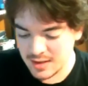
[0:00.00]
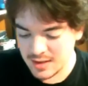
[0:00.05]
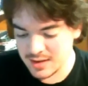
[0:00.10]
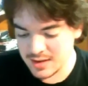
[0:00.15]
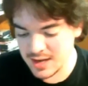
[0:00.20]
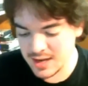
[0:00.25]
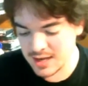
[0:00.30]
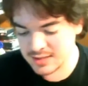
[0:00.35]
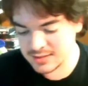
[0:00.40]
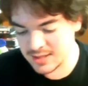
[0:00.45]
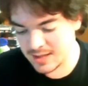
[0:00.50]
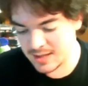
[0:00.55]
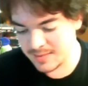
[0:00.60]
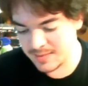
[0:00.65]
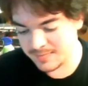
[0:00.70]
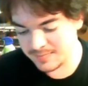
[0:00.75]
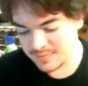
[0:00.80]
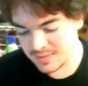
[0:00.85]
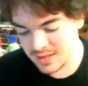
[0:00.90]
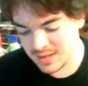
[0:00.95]
Next
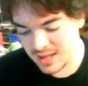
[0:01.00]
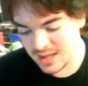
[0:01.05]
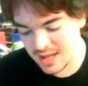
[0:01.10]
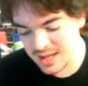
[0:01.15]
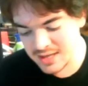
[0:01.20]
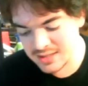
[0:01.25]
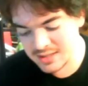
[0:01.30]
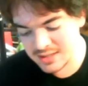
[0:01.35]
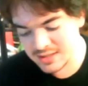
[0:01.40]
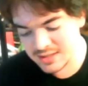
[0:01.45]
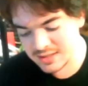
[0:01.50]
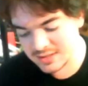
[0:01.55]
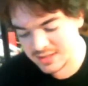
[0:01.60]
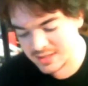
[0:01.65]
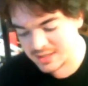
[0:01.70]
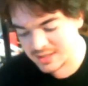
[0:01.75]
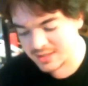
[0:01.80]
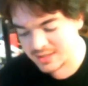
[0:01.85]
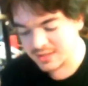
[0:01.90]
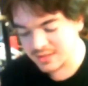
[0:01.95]
up,
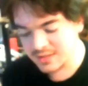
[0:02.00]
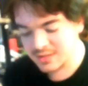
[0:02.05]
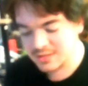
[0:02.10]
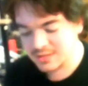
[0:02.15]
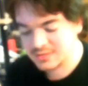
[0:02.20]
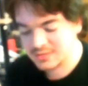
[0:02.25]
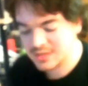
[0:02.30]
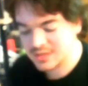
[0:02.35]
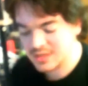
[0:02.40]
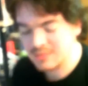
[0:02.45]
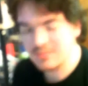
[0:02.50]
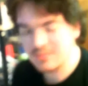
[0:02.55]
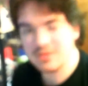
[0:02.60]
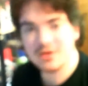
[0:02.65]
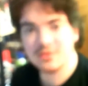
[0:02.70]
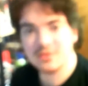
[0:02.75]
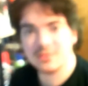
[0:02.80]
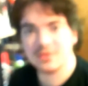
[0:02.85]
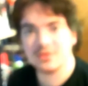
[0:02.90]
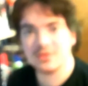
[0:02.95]
AT&T,
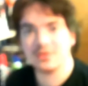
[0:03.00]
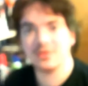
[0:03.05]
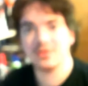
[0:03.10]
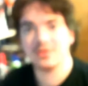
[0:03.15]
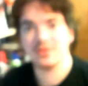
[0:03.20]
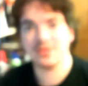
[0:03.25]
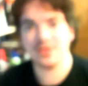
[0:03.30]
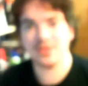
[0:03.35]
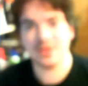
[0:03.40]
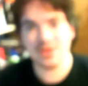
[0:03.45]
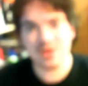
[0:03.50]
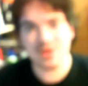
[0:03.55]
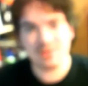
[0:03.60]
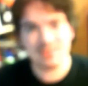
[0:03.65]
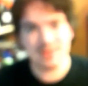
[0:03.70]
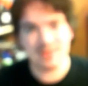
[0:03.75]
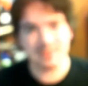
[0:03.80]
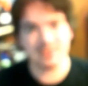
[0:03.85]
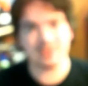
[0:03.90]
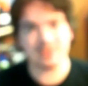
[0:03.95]
T-Mobile. You
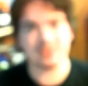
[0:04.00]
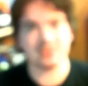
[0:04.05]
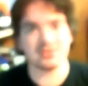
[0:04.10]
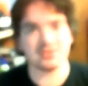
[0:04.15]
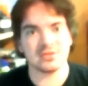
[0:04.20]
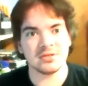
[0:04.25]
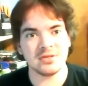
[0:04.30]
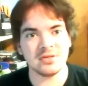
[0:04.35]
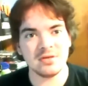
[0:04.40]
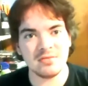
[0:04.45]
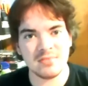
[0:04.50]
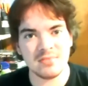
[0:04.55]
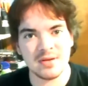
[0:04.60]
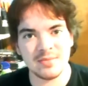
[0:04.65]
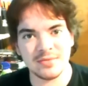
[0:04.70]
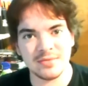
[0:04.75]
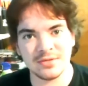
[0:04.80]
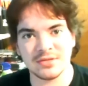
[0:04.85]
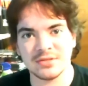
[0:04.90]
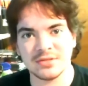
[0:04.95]
remember
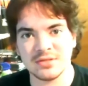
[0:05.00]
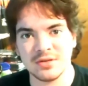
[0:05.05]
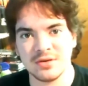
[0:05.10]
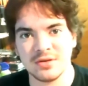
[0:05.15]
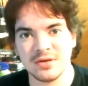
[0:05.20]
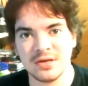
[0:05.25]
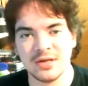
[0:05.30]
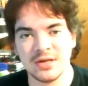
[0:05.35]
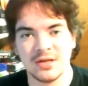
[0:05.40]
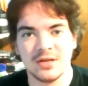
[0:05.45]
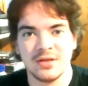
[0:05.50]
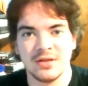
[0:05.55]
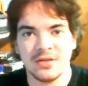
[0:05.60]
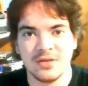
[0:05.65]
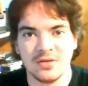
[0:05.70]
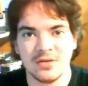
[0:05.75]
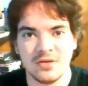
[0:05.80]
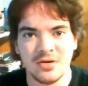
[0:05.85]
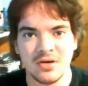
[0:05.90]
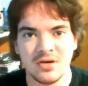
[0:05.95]
the story.
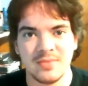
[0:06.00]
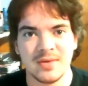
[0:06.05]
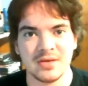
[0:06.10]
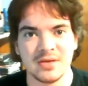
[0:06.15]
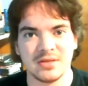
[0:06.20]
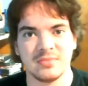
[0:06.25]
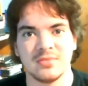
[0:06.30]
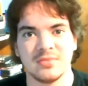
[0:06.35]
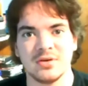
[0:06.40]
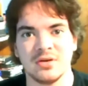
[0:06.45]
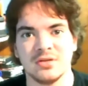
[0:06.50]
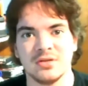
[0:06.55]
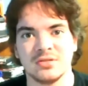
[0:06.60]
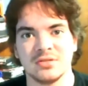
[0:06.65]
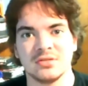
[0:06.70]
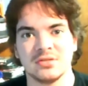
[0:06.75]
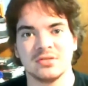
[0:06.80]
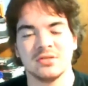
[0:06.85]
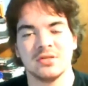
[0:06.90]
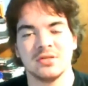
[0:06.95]
You heard about the
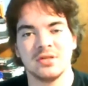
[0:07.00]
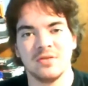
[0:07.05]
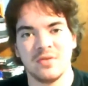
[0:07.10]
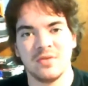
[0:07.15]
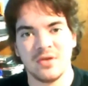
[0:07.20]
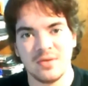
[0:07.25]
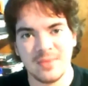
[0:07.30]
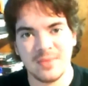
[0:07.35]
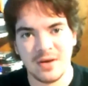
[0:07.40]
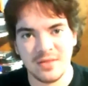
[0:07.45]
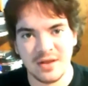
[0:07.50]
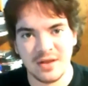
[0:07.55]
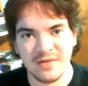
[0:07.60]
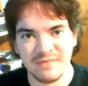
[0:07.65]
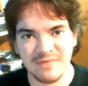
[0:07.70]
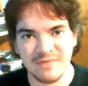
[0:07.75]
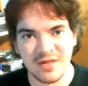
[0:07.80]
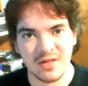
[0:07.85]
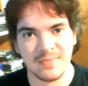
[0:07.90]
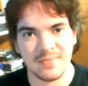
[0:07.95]
merger. You heard about that it
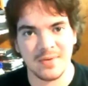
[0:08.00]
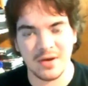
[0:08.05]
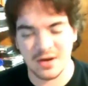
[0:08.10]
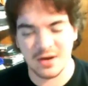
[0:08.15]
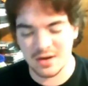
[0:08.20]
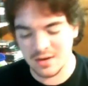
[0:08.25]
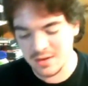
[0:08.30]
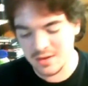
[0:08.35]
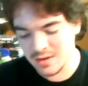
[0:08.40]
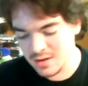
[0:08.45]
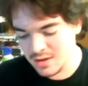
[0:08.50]
fell apart.